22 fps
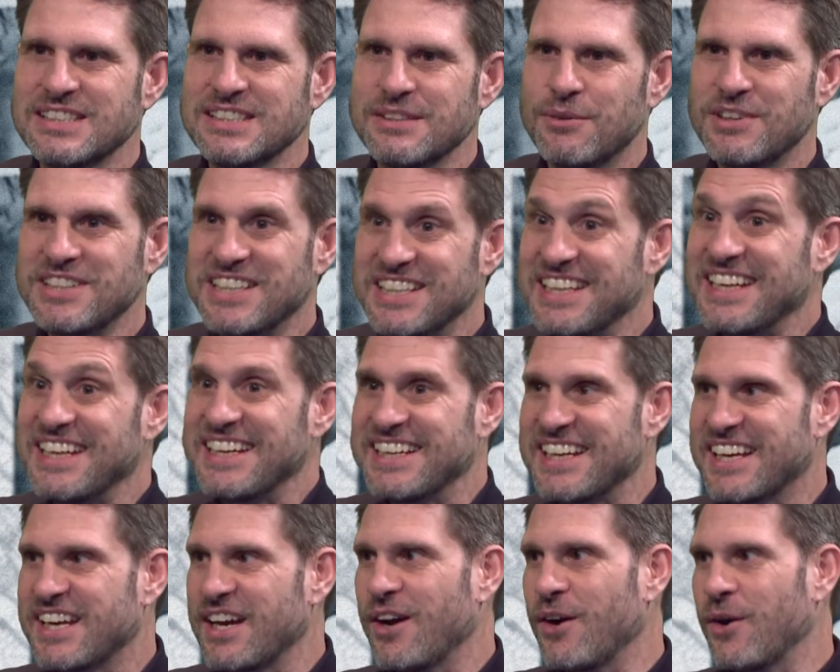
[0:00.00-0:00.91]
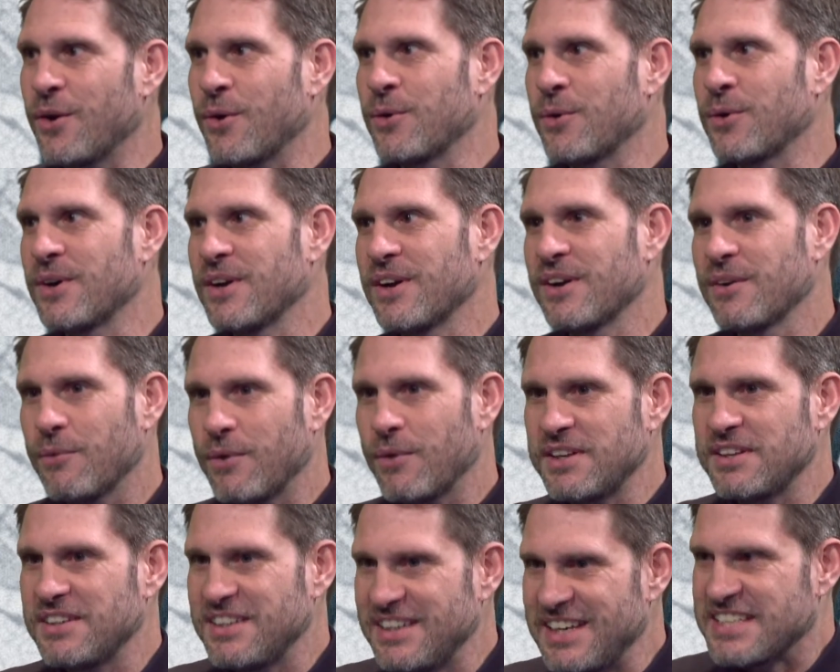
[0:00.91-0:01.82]
when you need a goal,
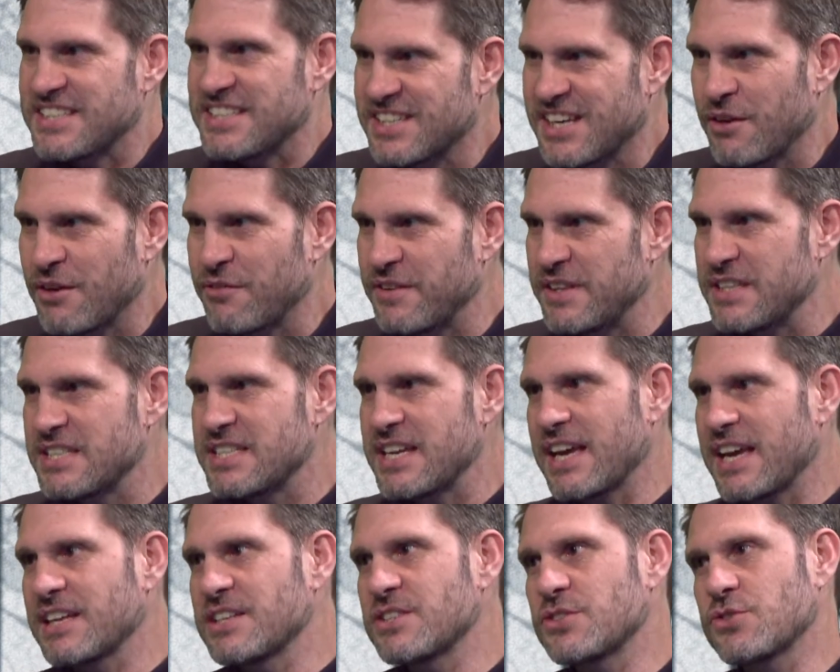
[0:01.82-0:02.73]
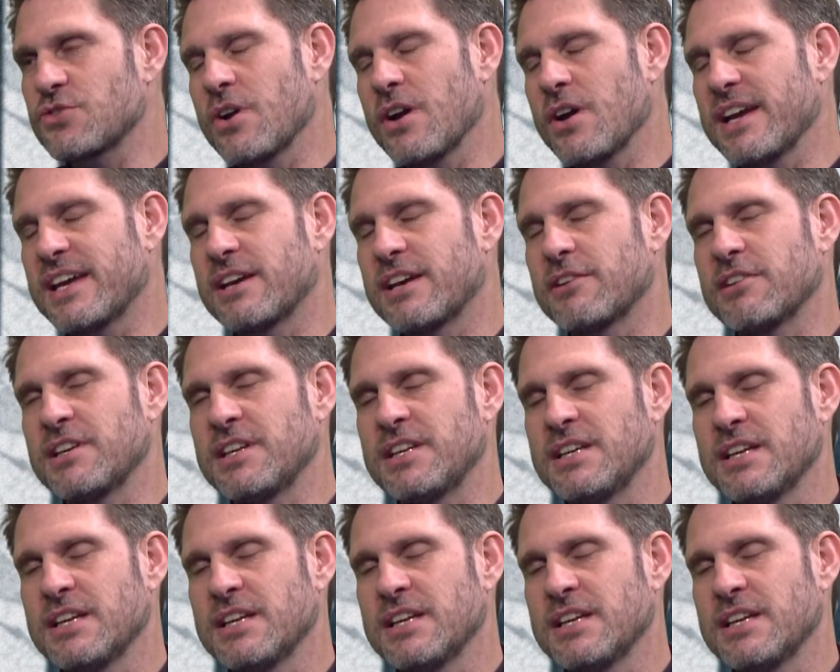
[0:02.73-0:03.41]
let's just go for the second striker.